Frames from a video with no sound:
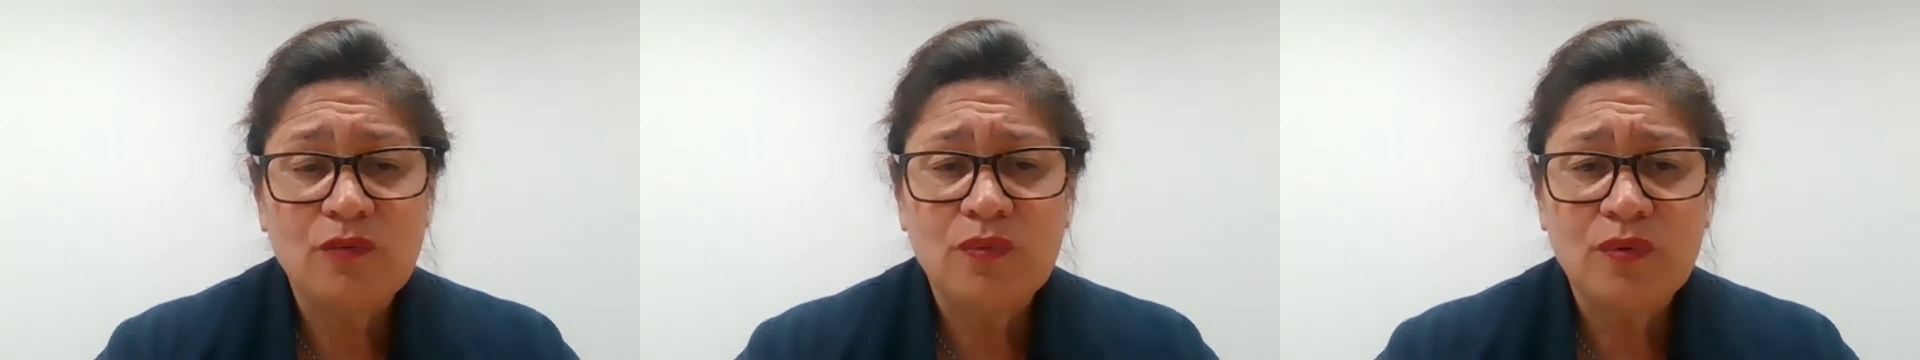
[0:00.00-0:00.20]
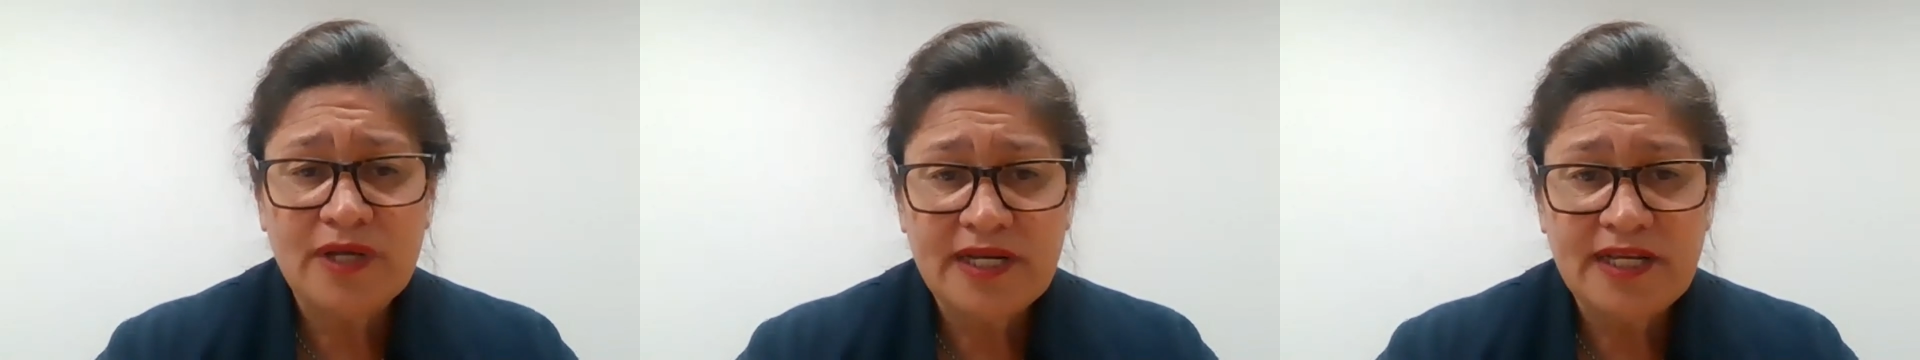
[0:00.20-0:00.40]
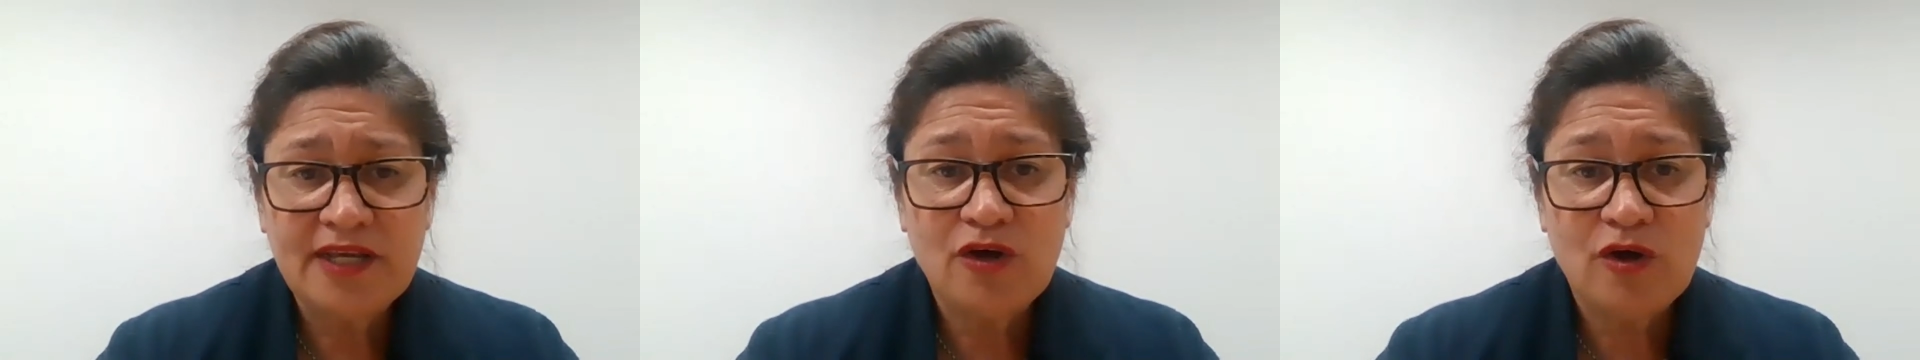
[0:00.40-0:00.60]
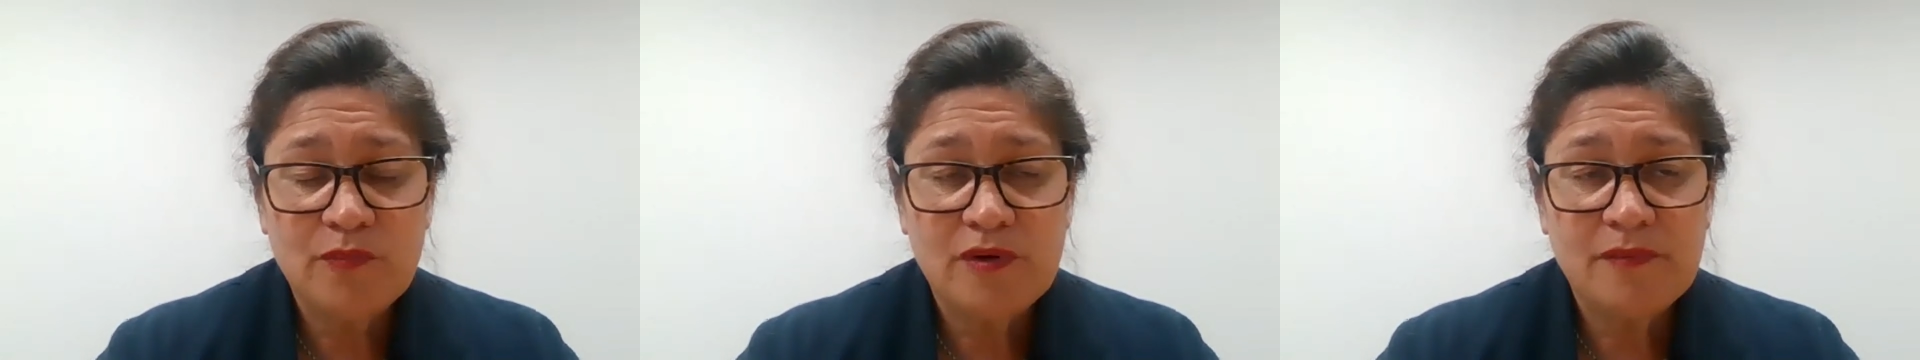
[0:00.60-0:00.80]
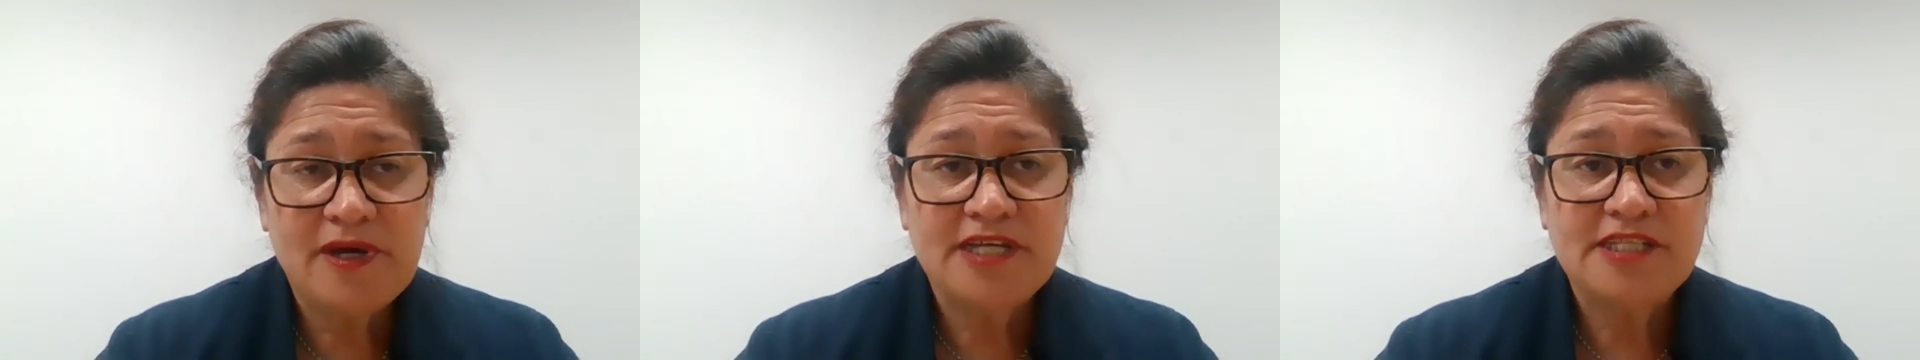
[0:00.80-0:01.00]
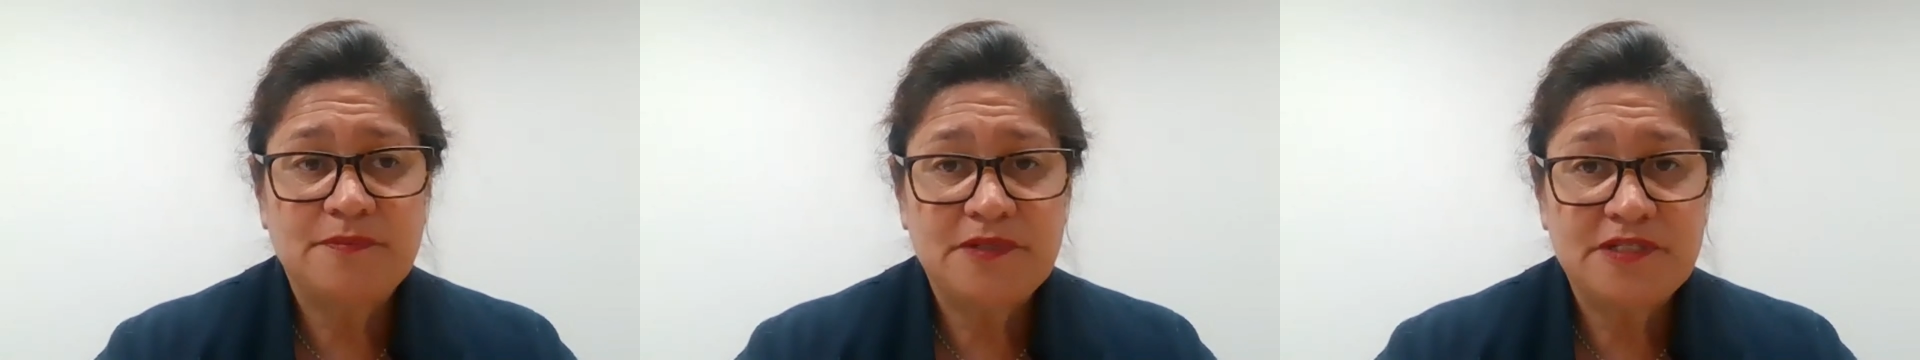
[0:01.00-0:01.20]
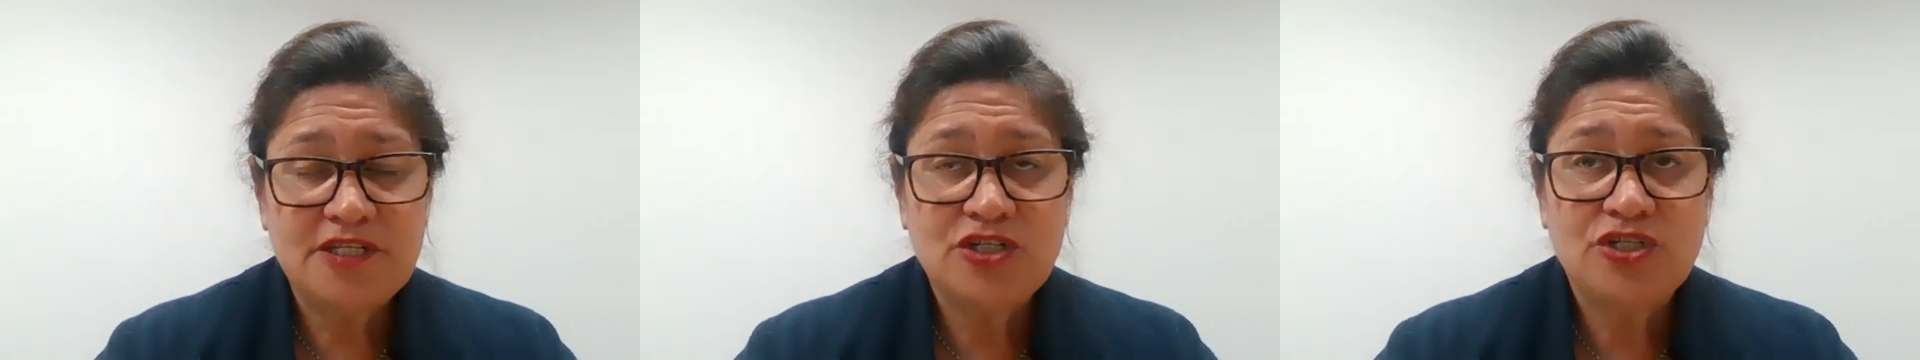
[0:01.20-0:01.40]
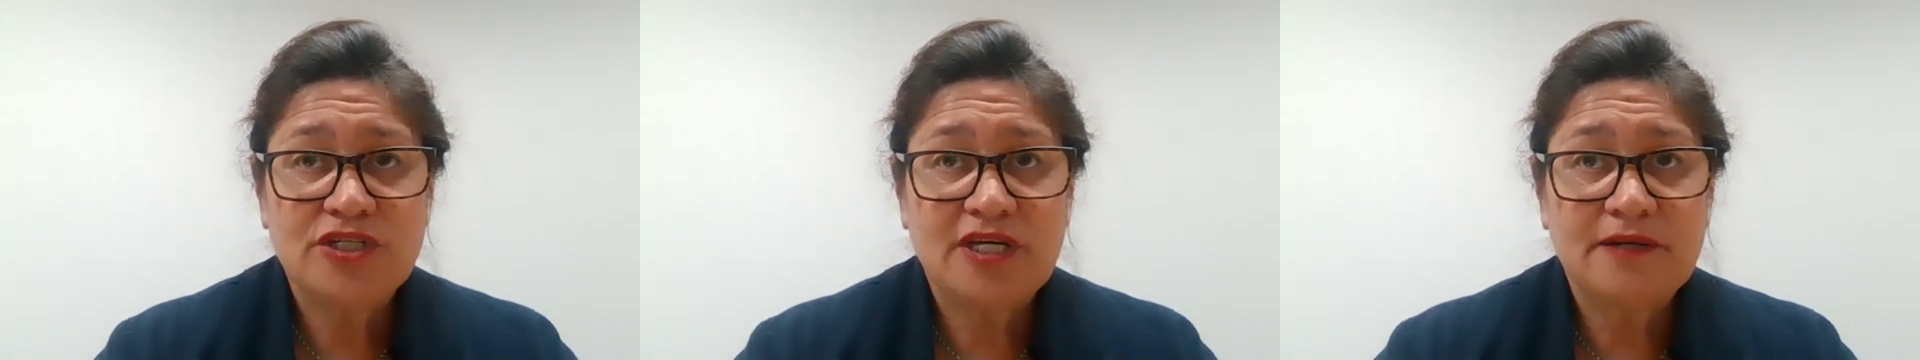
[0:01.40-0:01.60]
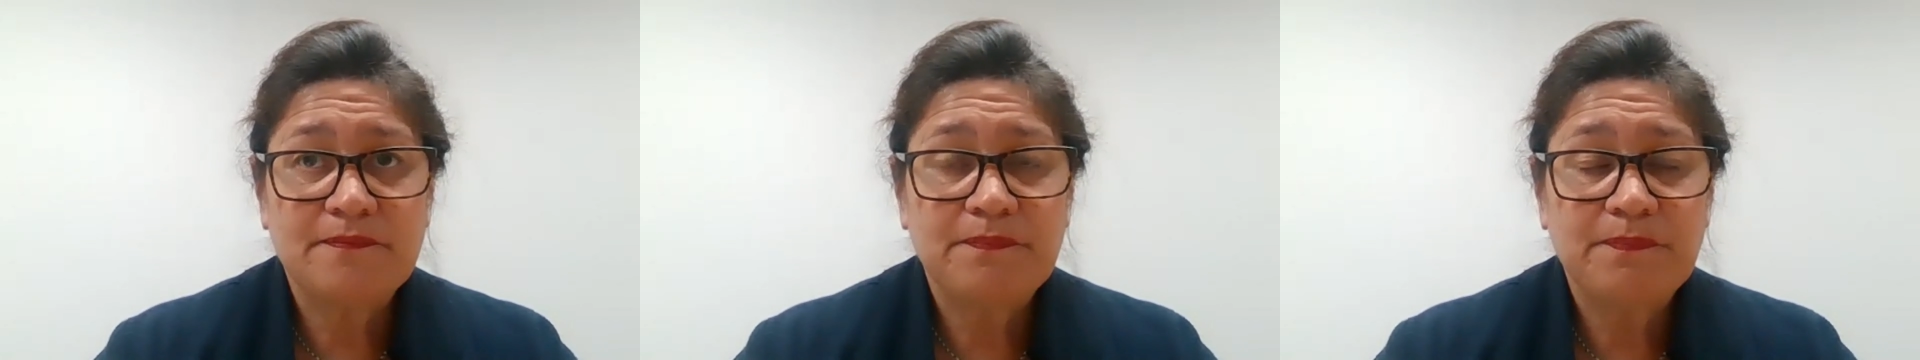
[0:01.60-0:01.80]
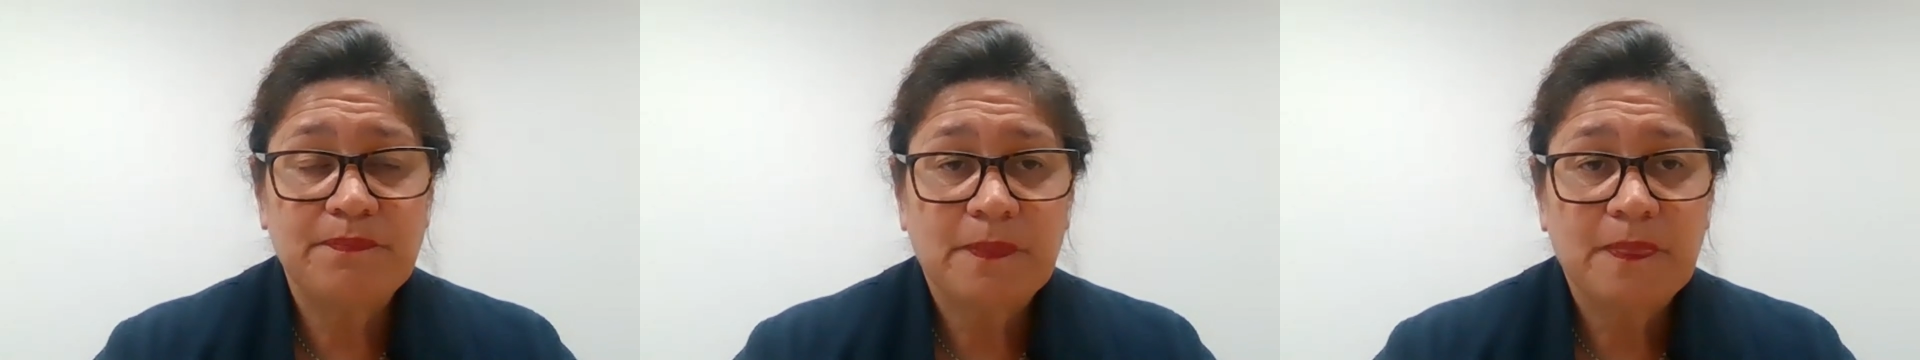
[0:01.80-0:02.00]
really compromised position